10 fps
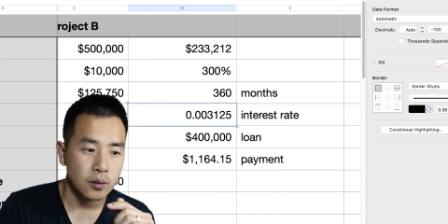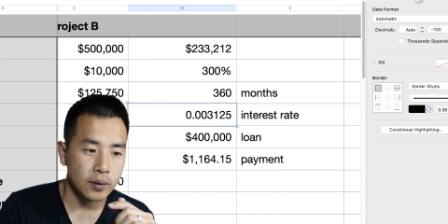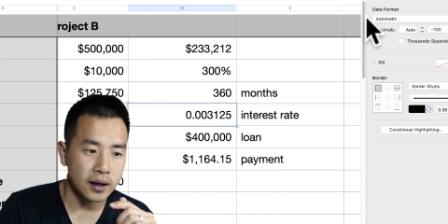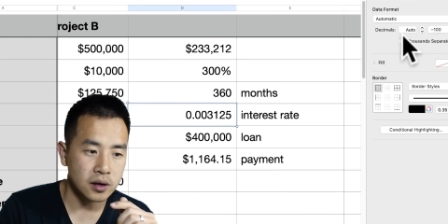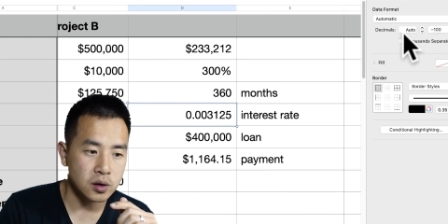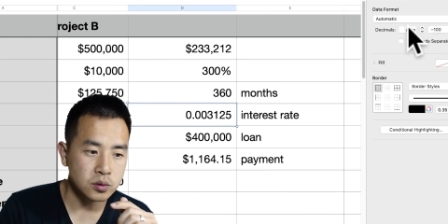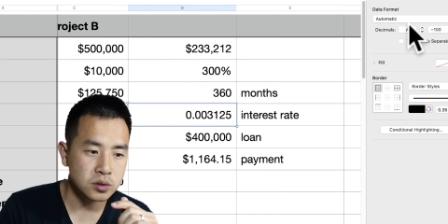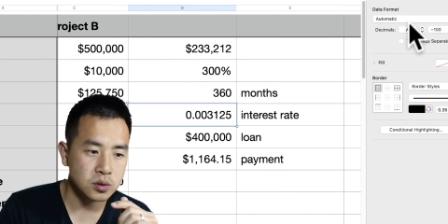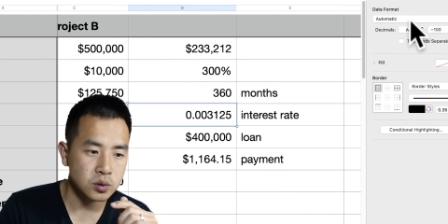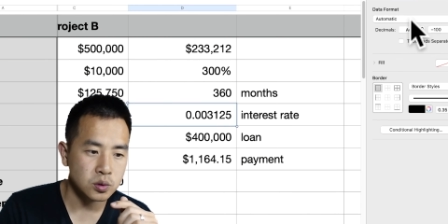When I go
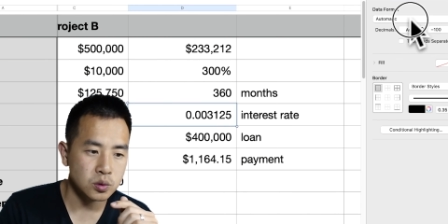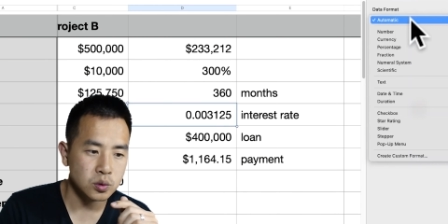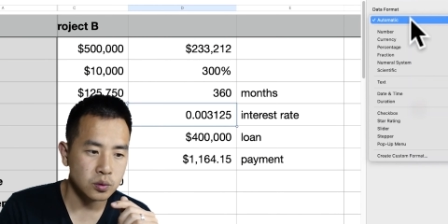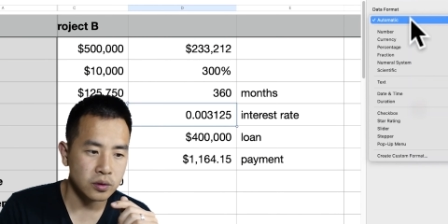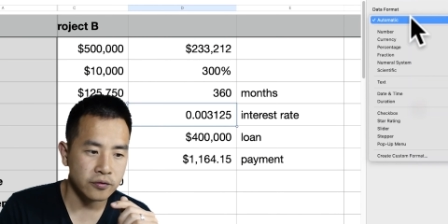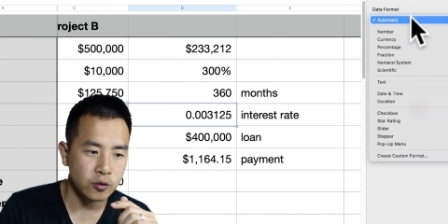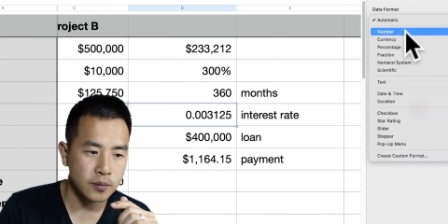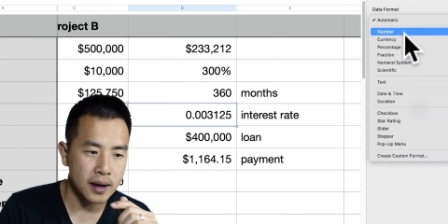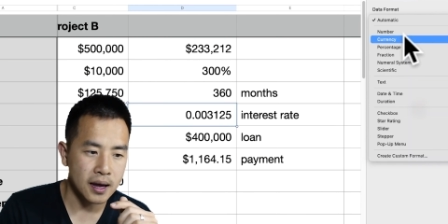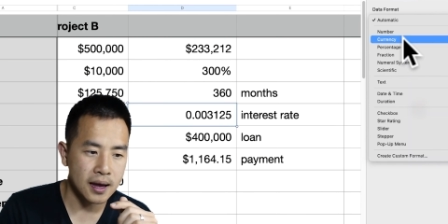to the
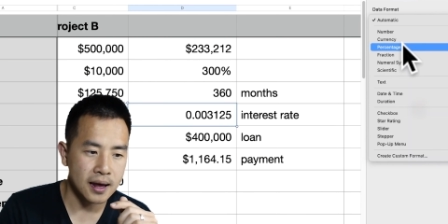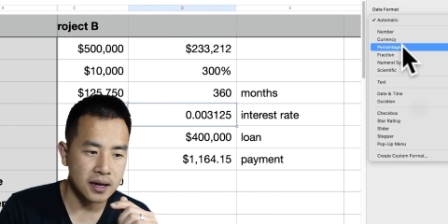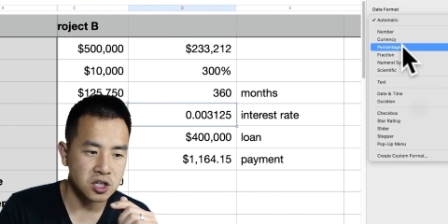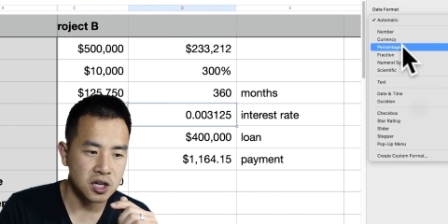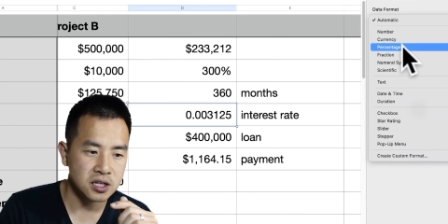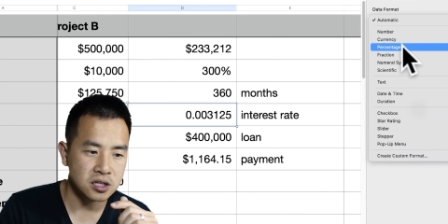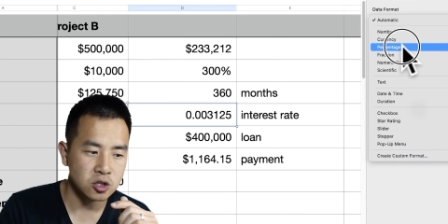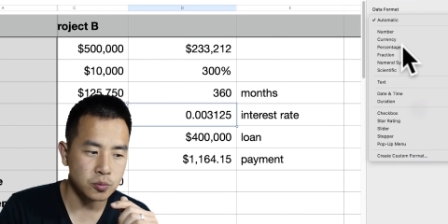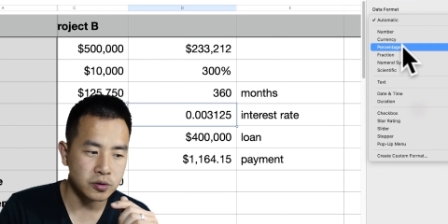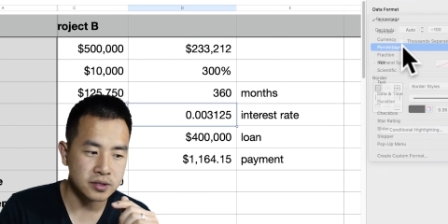format and I change it
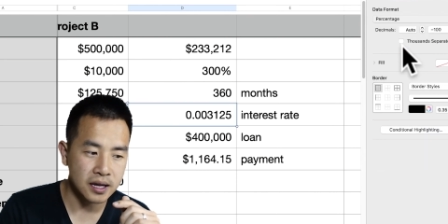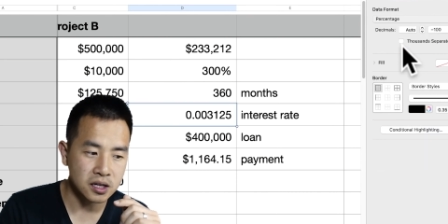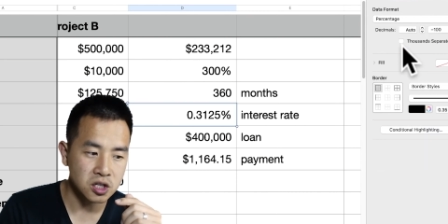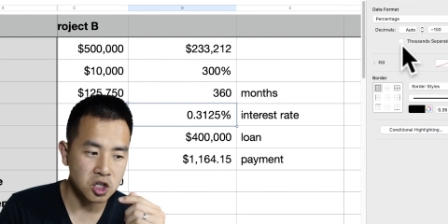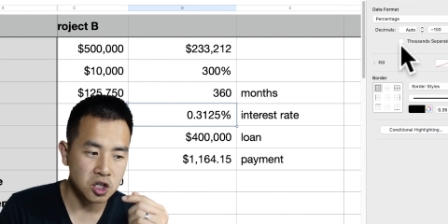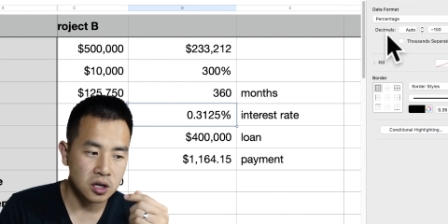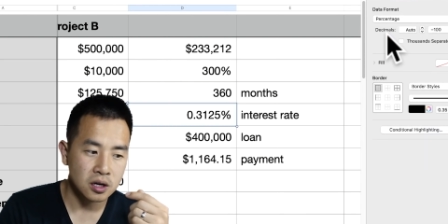to percentage,